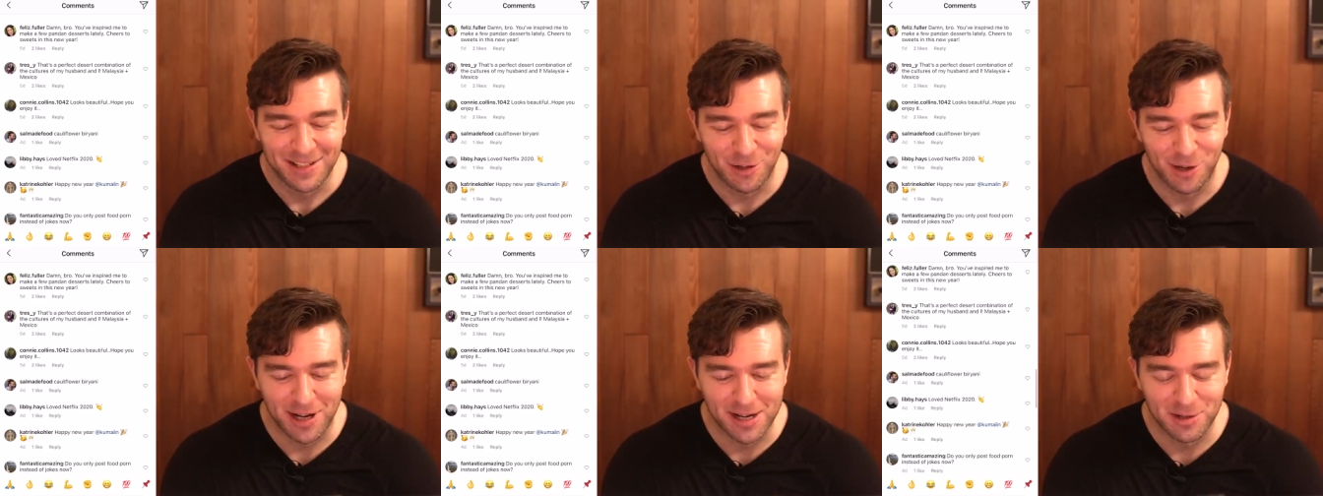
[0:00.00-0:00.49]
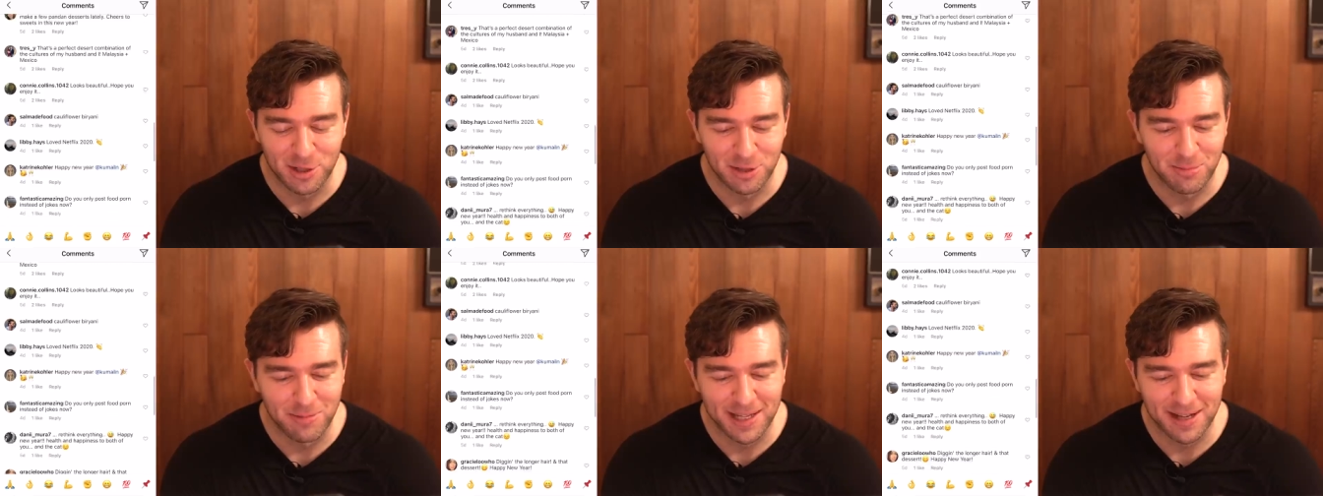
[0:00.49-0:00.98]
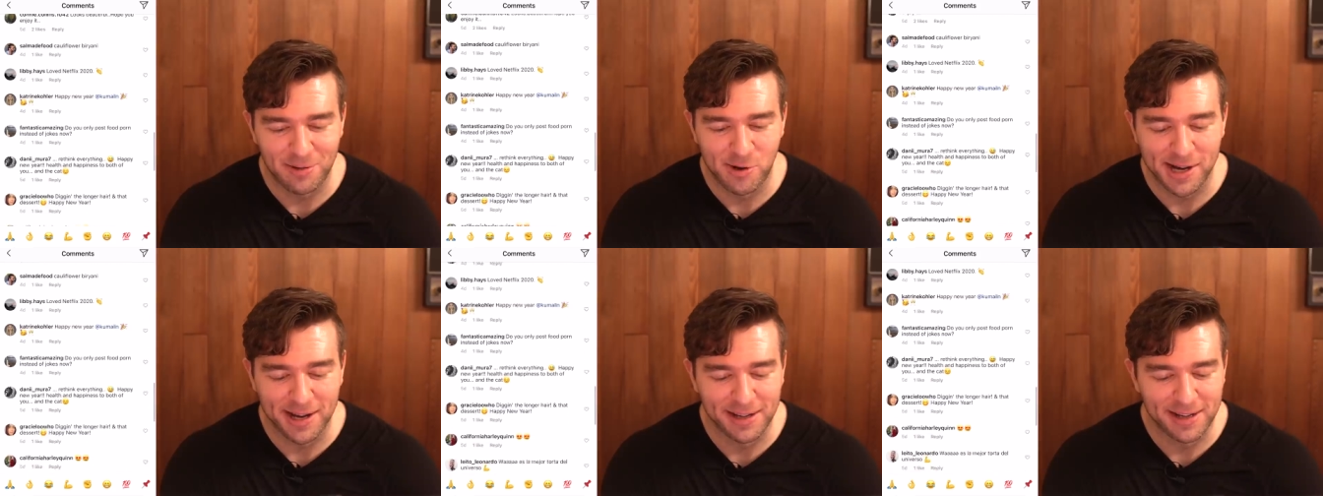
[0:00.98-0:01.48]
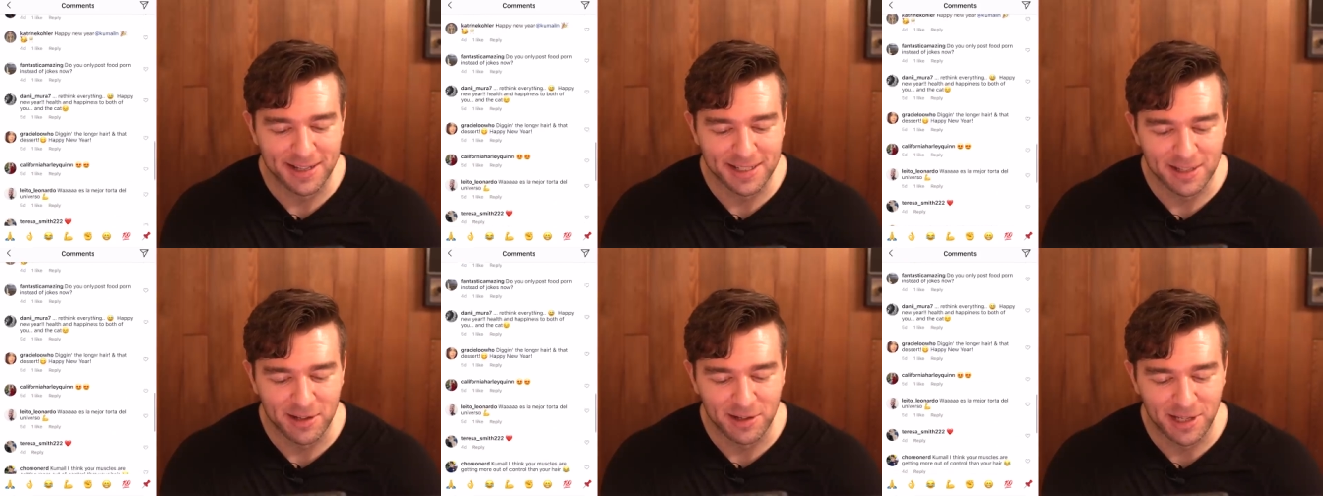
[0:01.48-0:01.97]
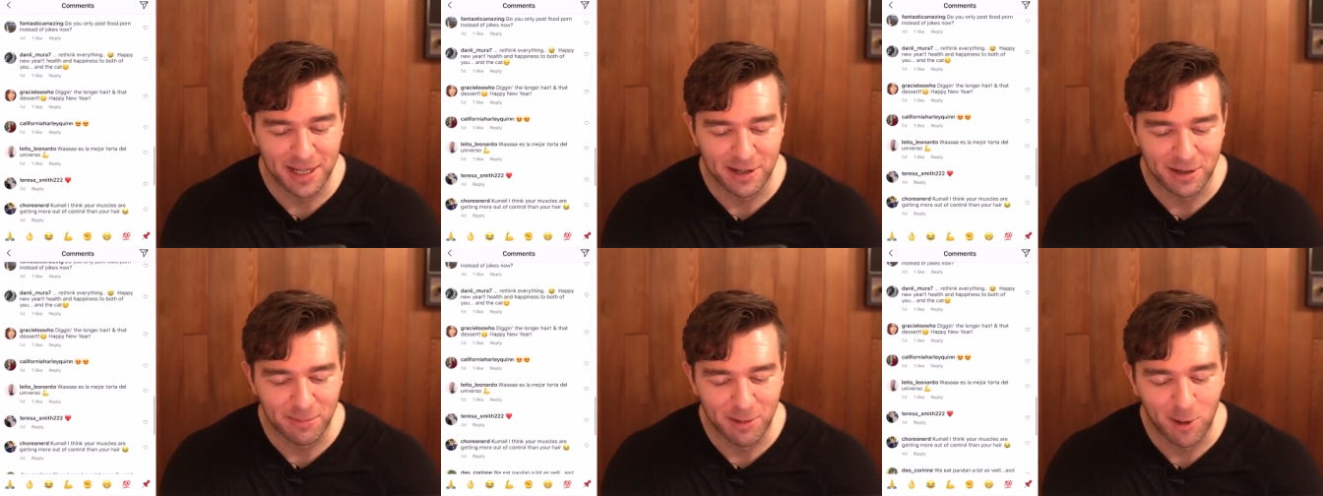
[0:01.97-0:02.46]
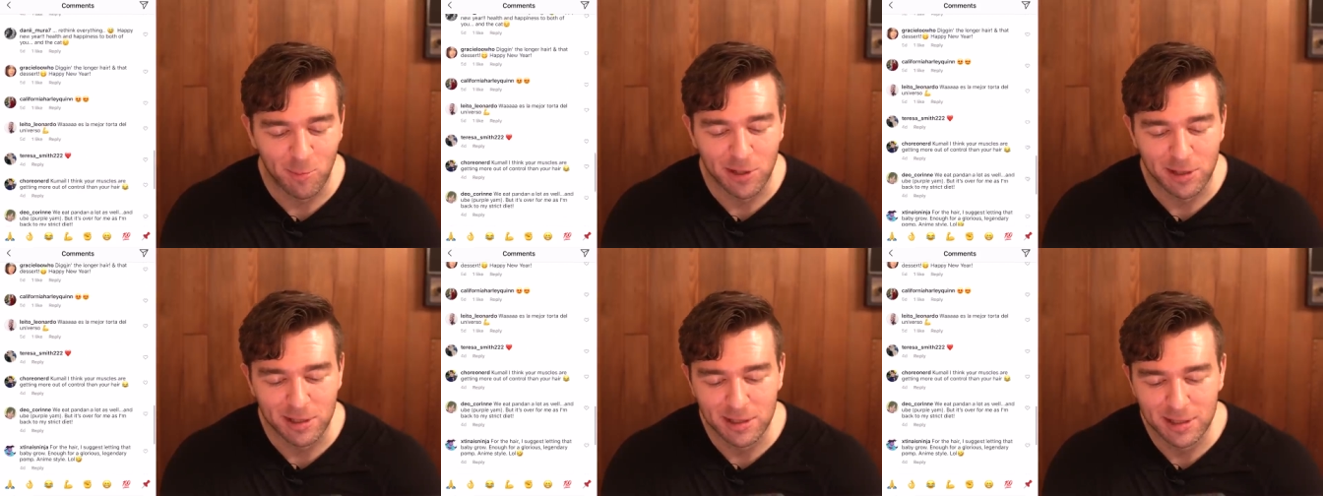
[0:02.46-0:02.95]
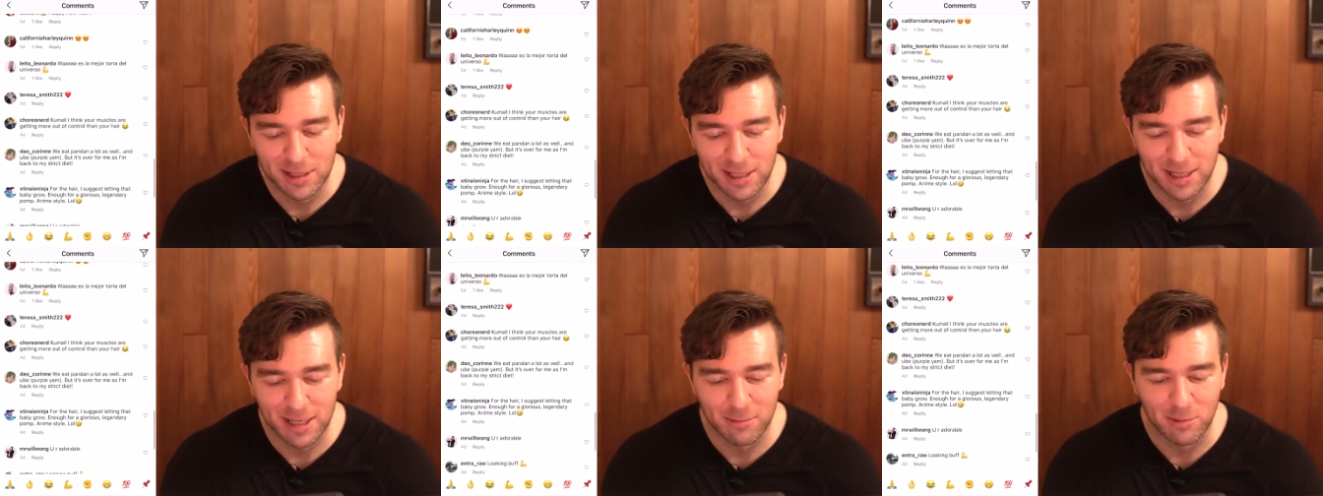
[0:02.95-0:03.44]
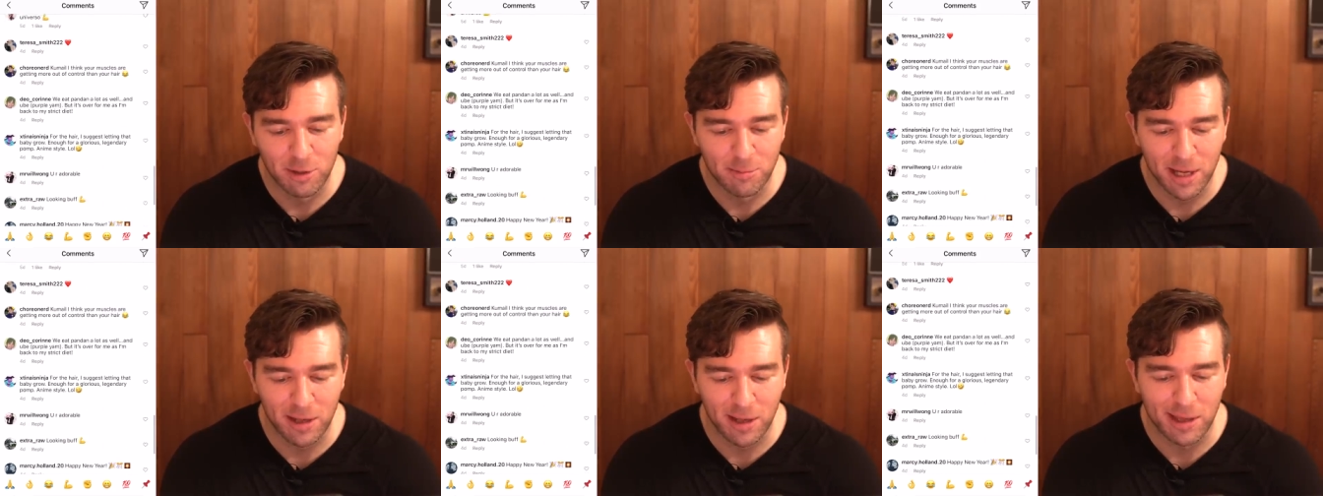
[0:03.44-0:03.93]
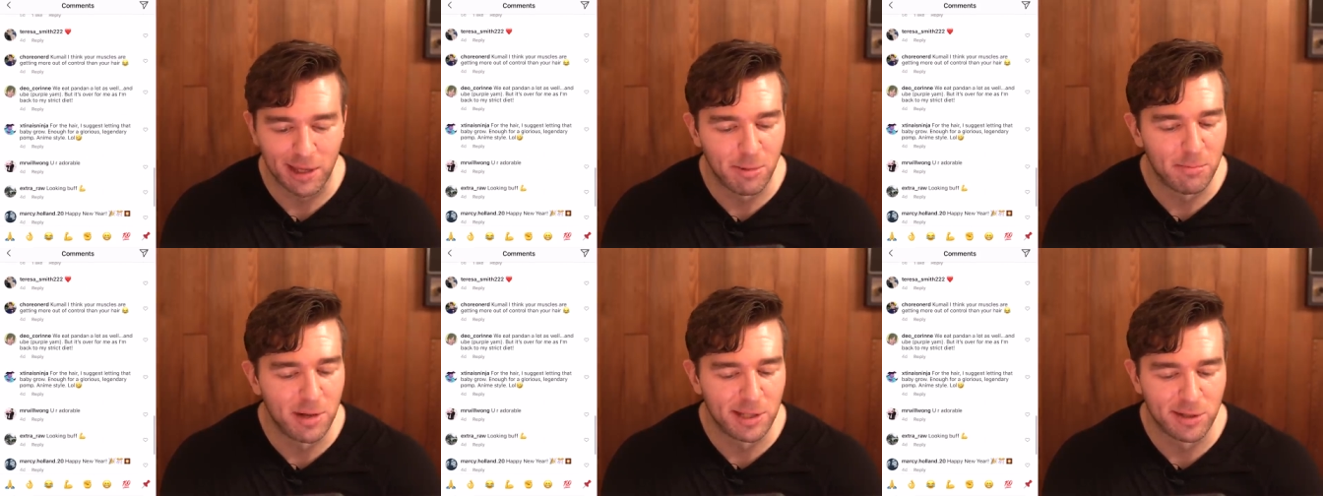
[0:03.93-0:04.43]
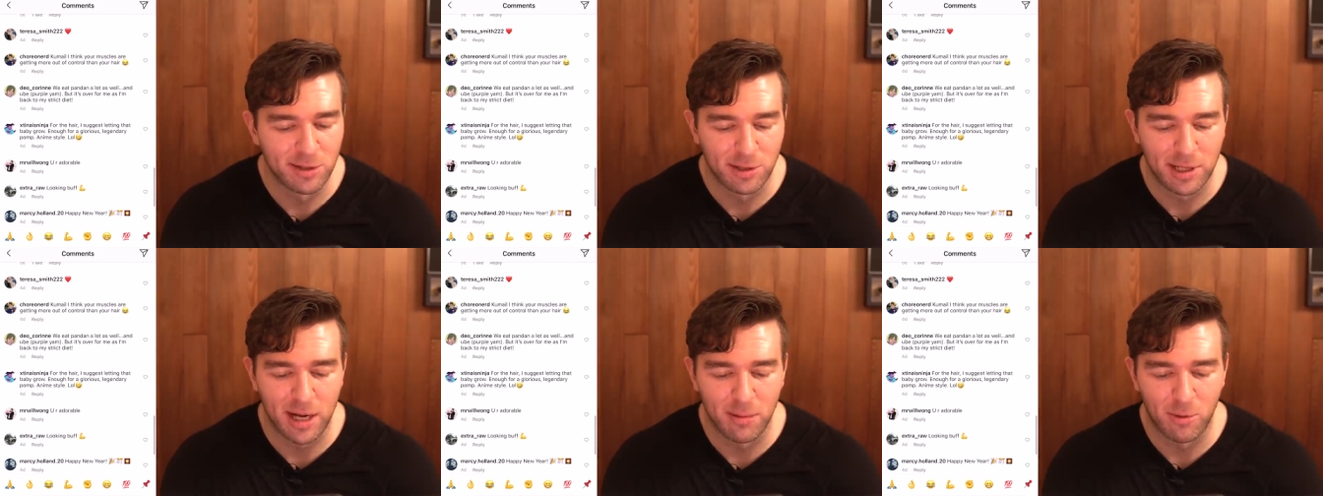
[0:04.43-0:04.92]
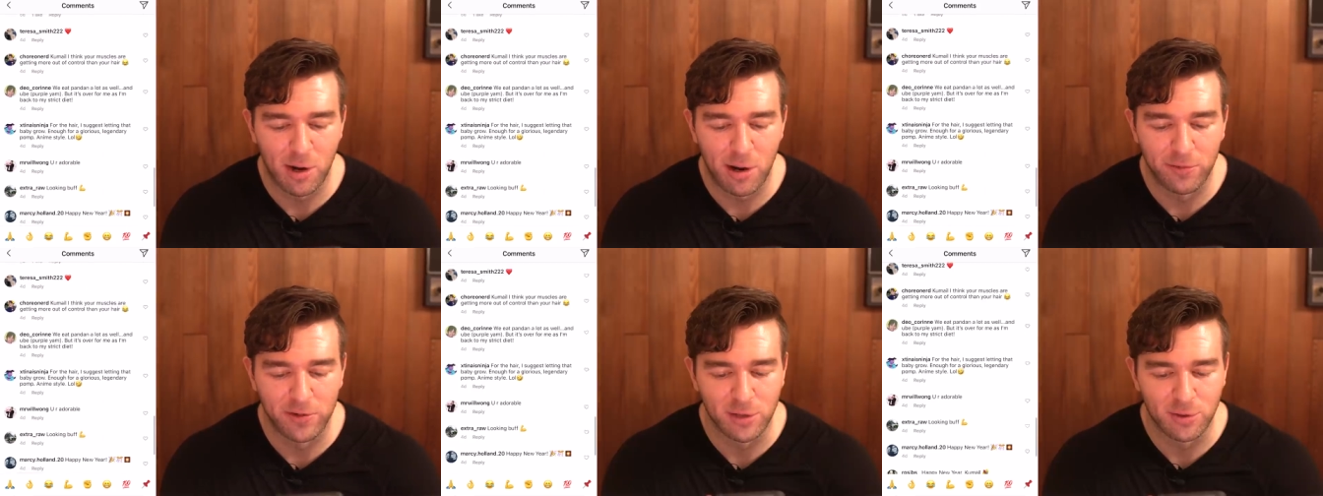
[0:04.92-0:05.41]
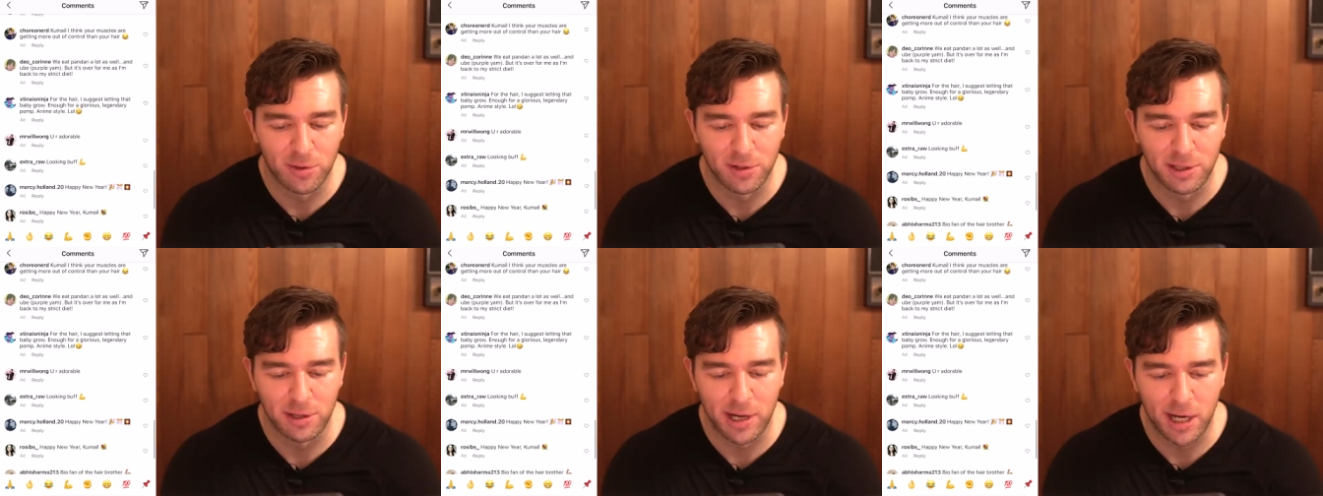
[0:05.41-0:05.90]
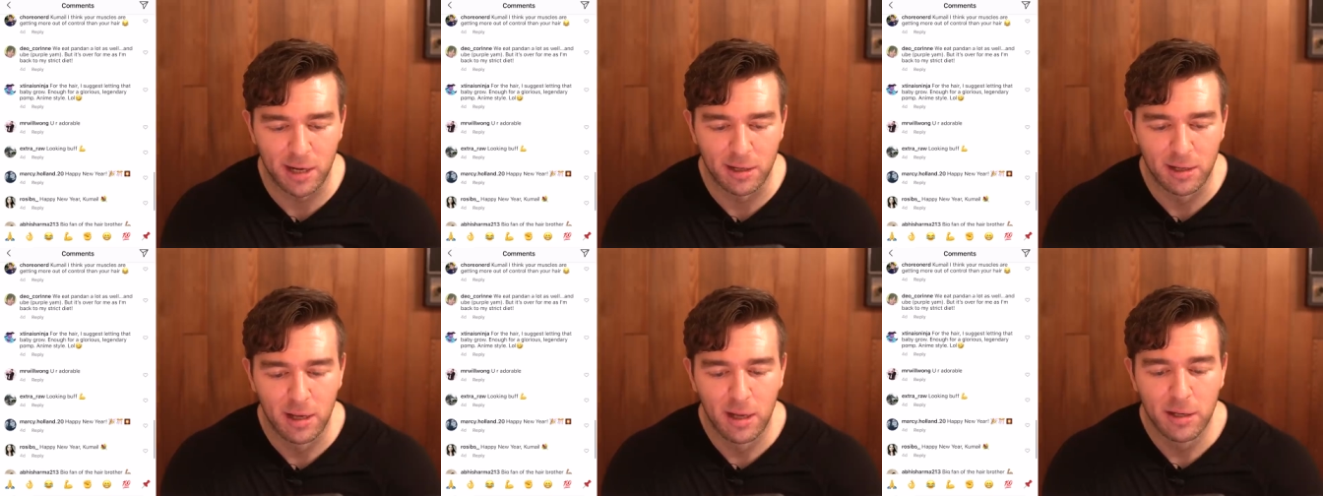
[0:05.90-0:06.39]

good hair should be uh, recognized on gear, in my opinion. Um, Kumail, I think your muscles are getting more out of control in your hair.